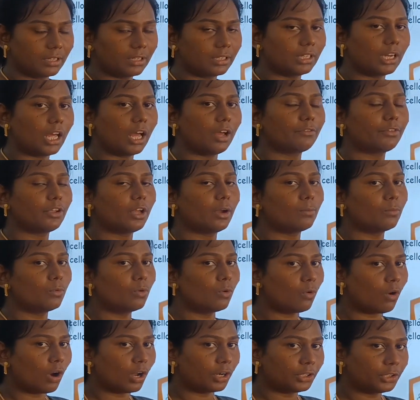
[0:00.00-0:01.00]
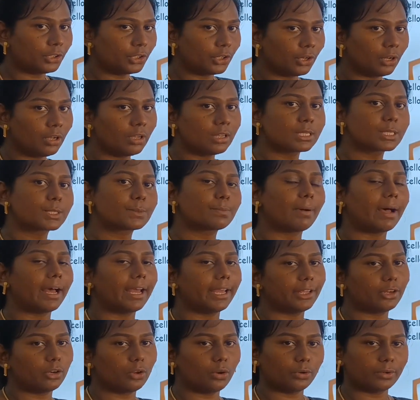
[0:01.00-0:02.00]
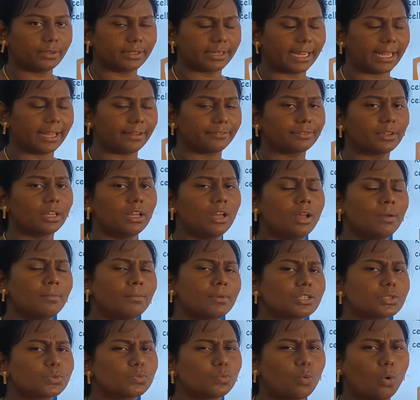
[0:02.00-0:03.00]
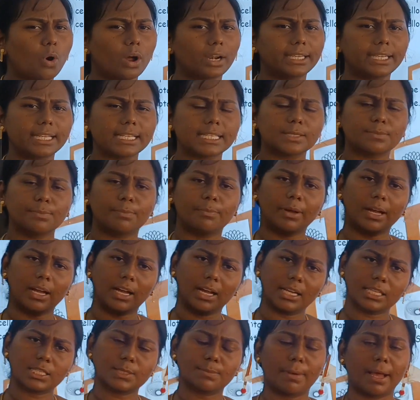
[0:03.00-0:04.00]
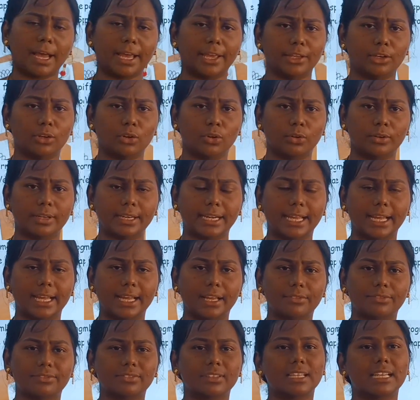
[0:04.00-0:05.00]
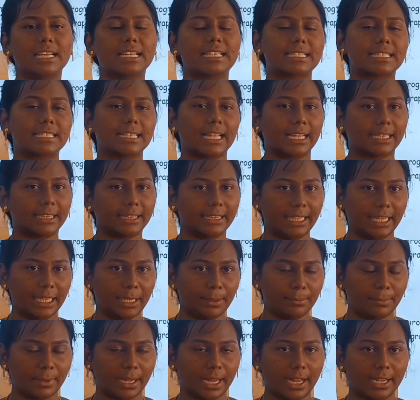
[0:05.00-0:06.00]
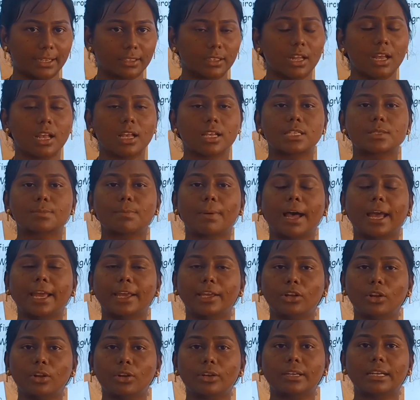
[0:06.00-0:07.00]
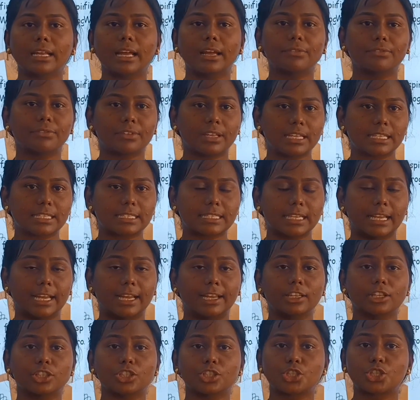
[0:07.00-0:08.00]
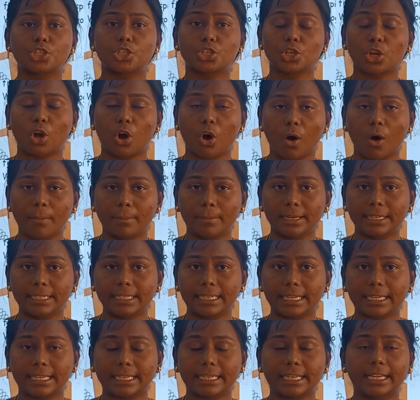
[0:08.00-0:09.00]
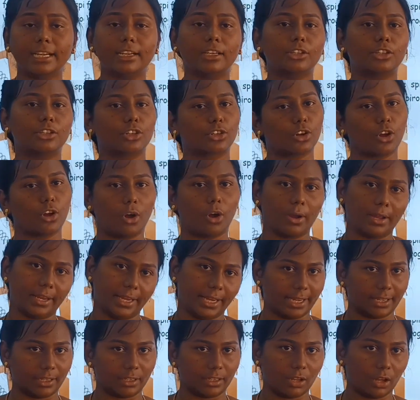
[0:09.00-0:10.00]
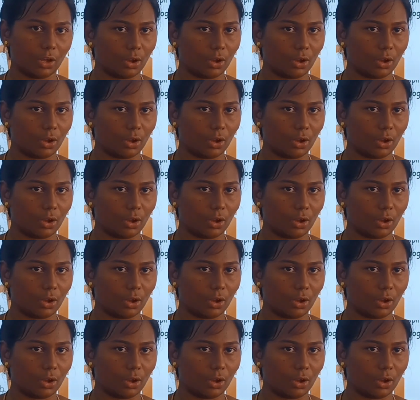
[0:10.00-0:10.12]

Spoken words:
Now we are move on to spirograph. Miss, what is spirograph? It's nothing but spirograph is a geometrical drawing.